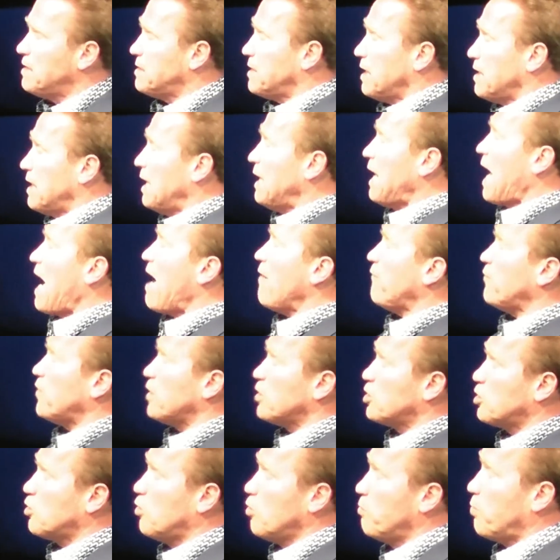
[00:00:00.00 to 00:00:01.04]
I started
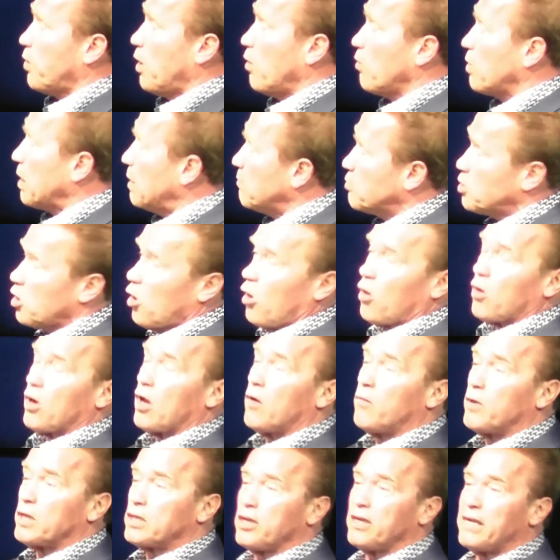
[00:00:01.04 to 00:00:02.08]
after-school programs
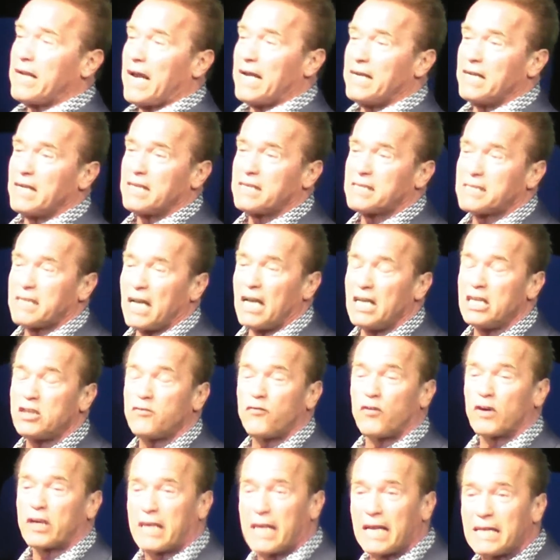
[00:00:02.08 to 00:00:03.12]
all over the United
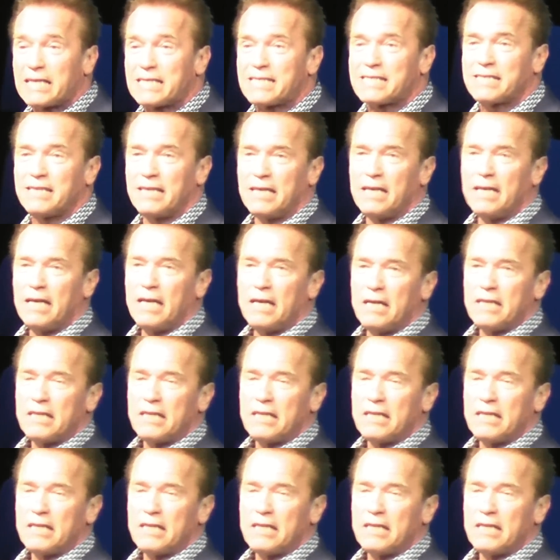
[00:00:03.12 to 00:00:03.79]
States for kids